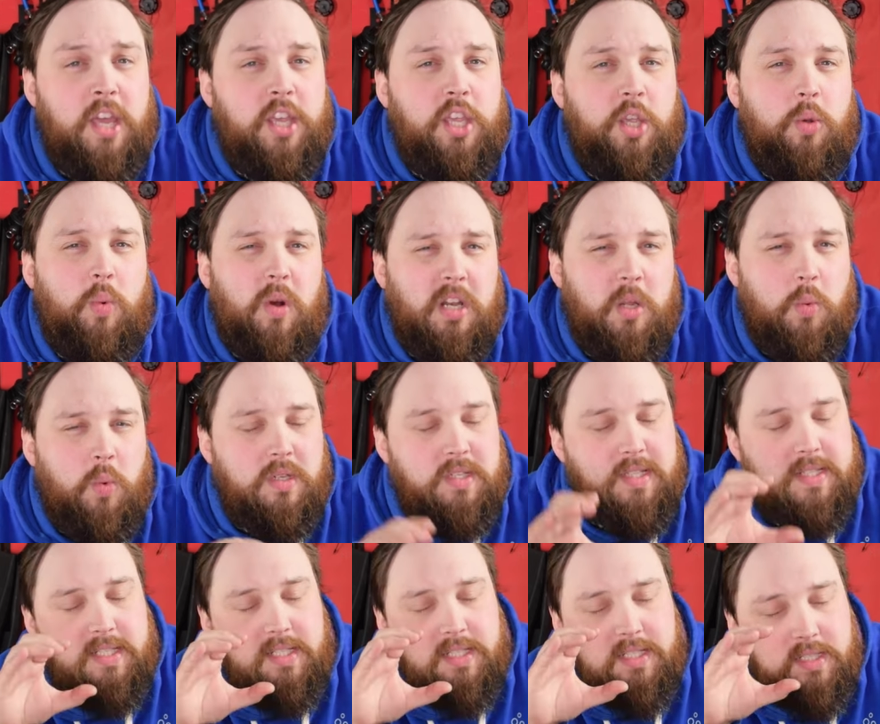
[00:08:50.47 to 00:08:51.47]
You only want
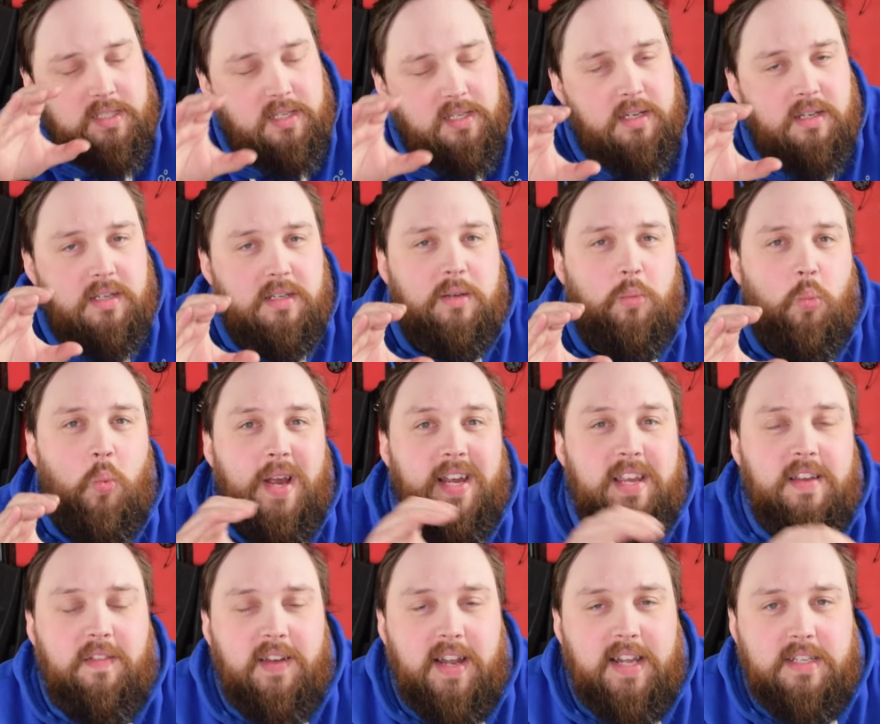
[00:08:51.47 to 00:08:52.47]
certain
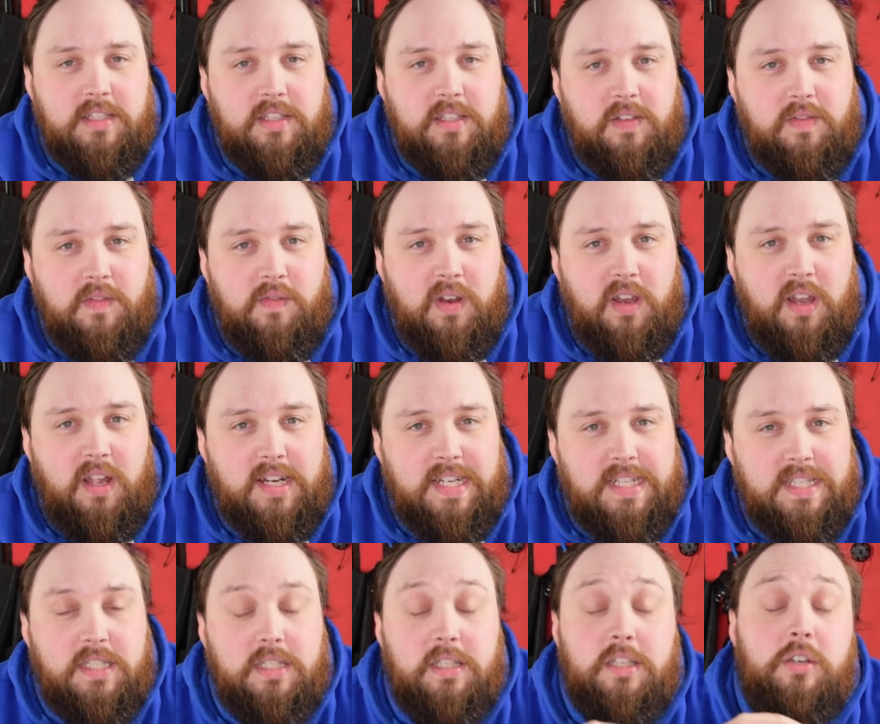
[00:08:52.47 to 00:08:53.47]
wavelengths of
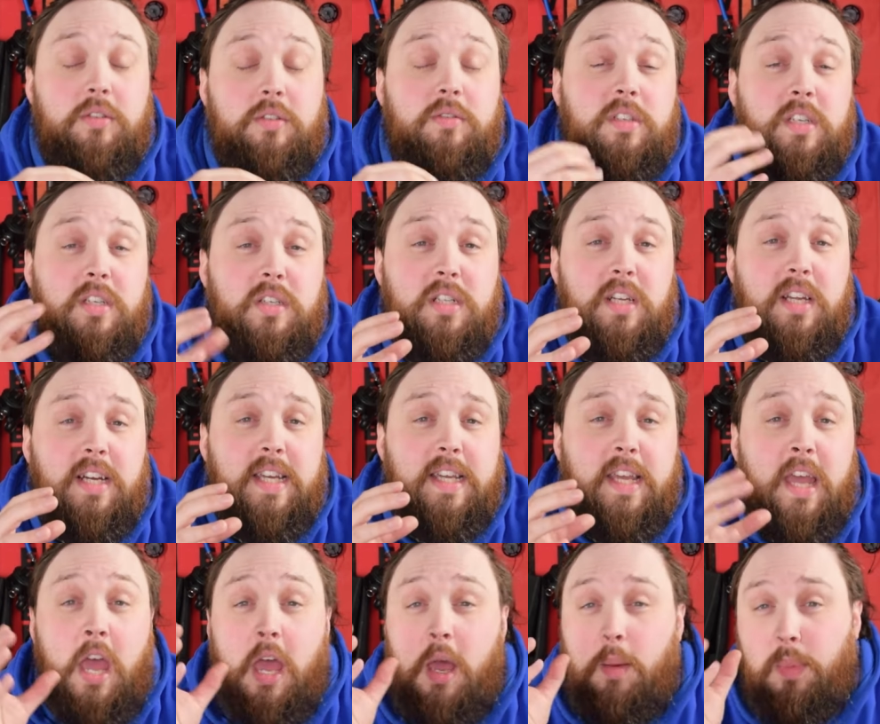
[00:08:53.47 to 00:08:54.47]
light. So just like
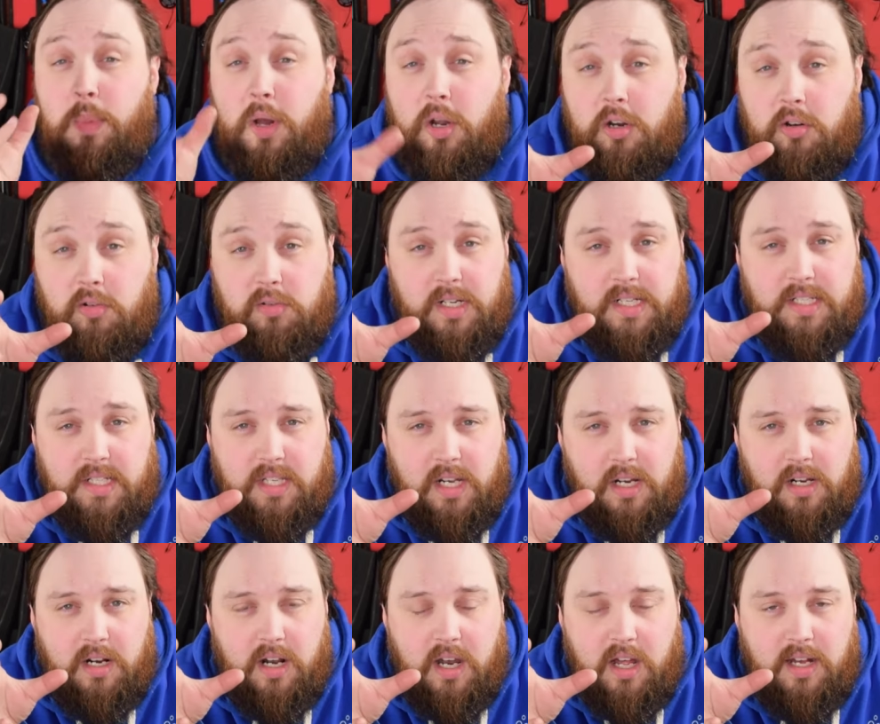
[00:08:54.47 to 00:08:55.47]
polarized
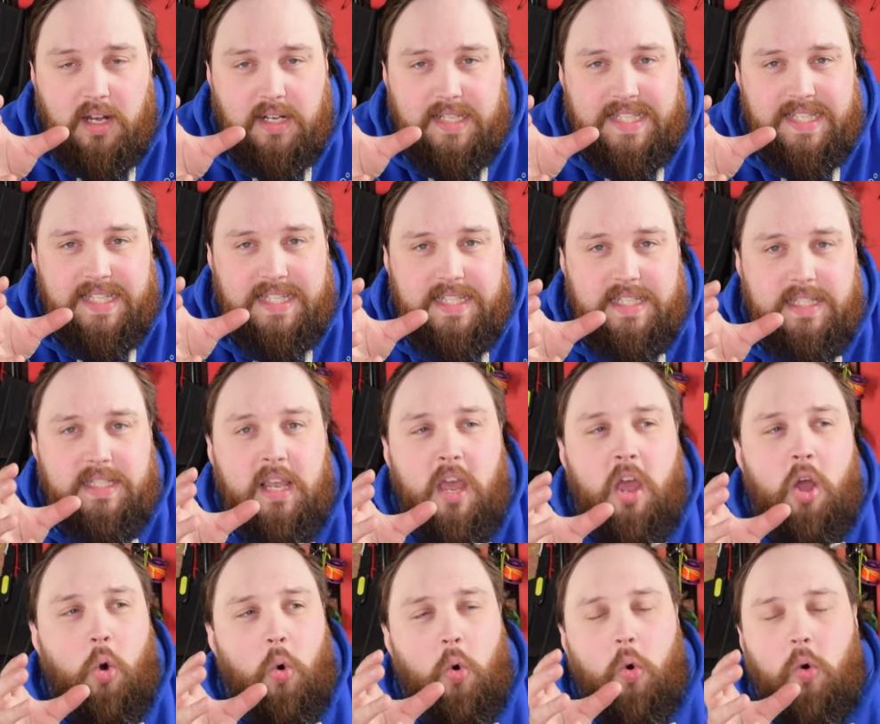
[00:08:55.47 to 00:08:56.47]
sunglasses
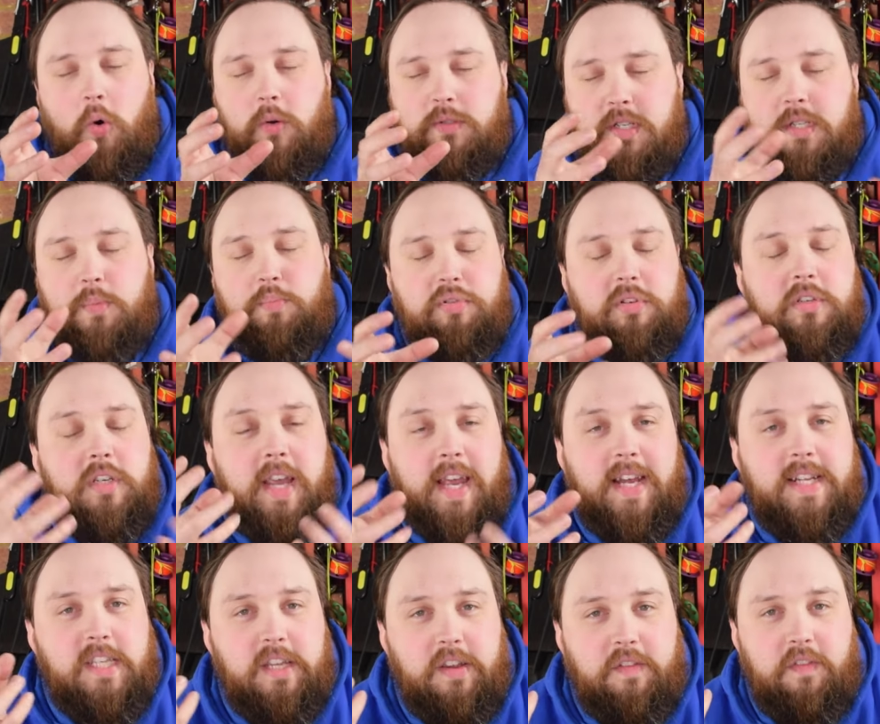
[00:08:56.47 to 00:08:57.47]
or just
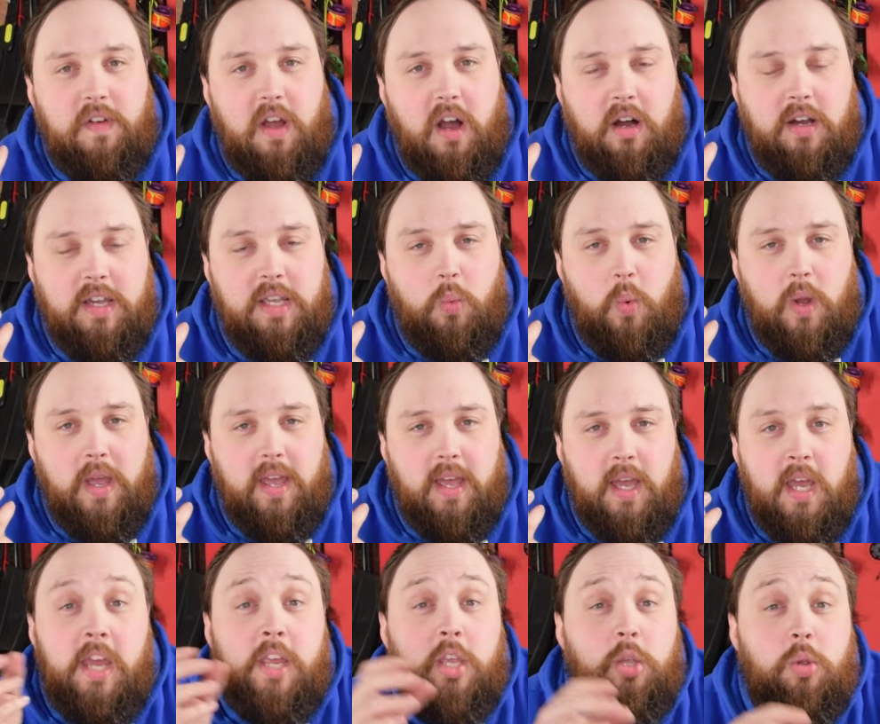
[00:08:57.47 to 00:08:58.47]
protective eyewear,
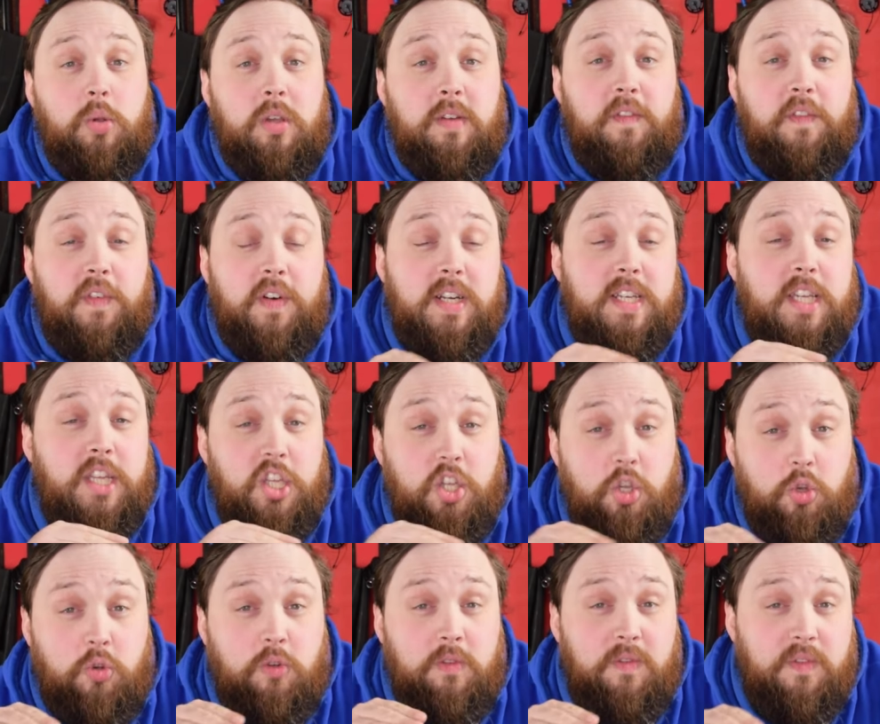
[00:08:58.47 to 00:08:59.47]
you can find
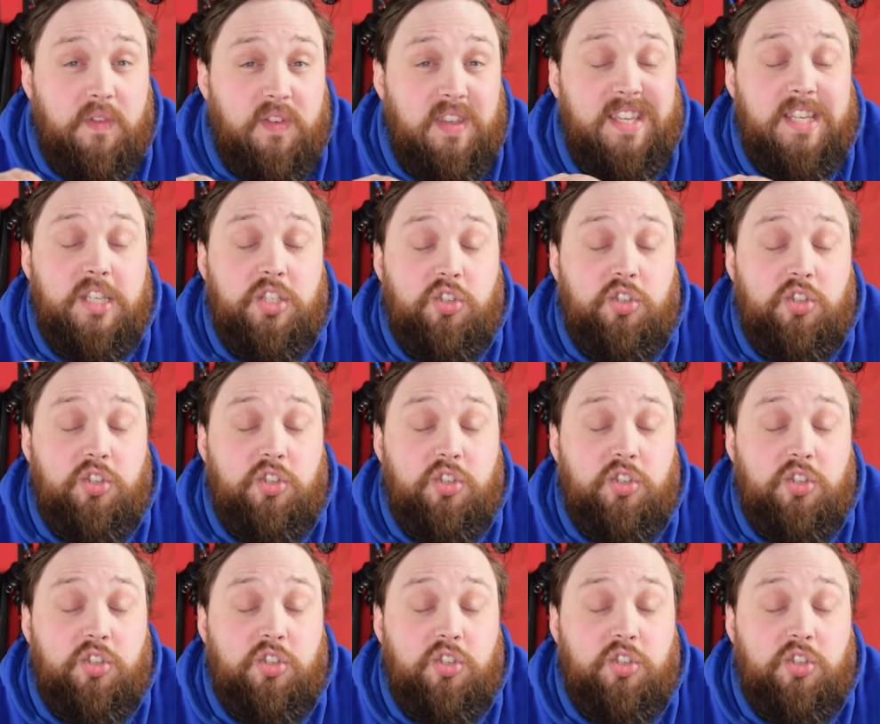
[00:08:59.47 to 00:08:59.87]
UV